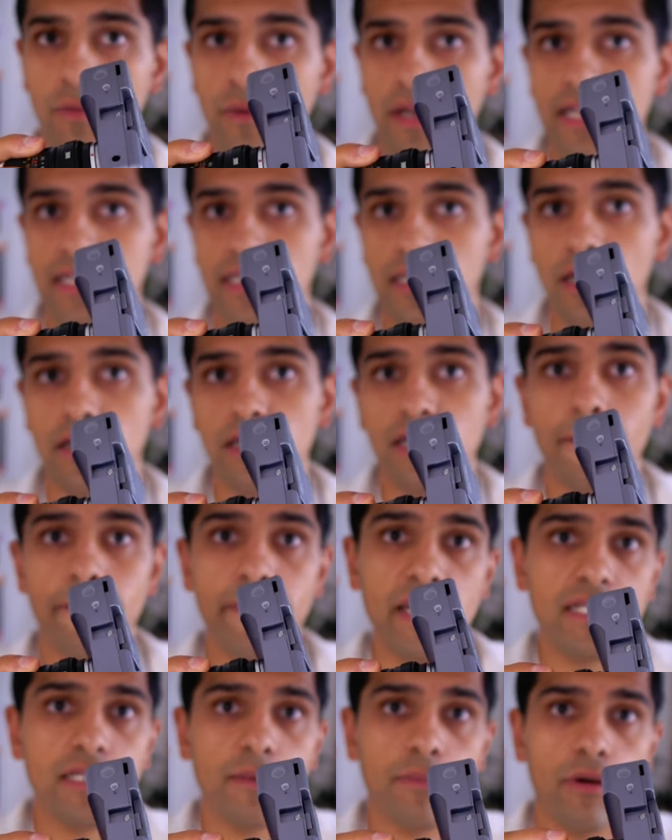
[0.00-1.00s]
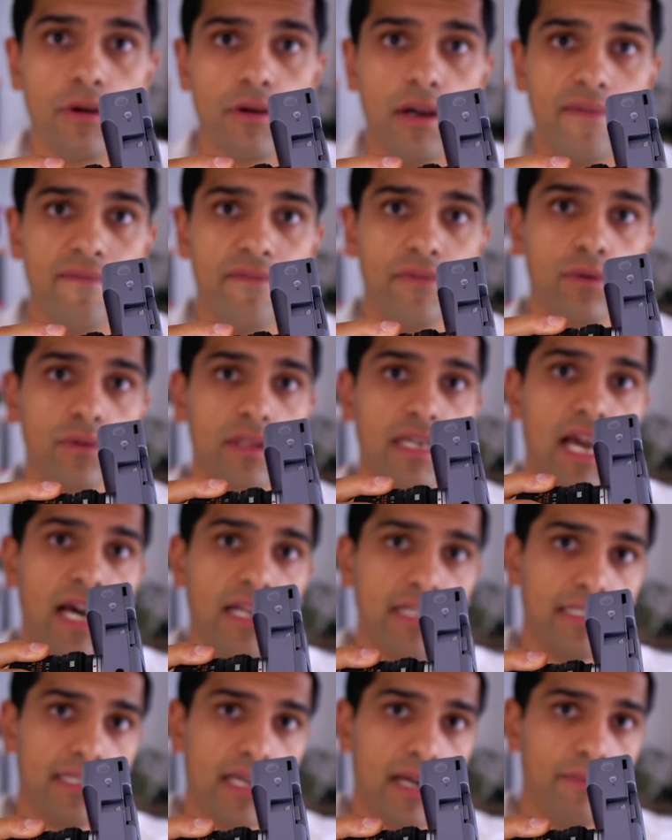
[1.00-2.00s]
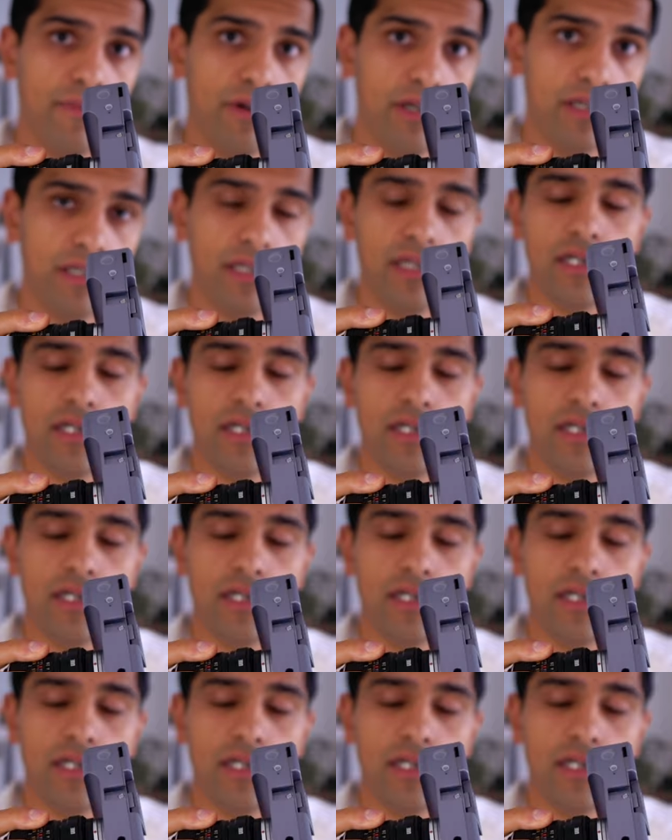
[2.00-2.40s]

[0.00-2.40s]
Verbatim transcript: we're starting a beta program for the Alice camera.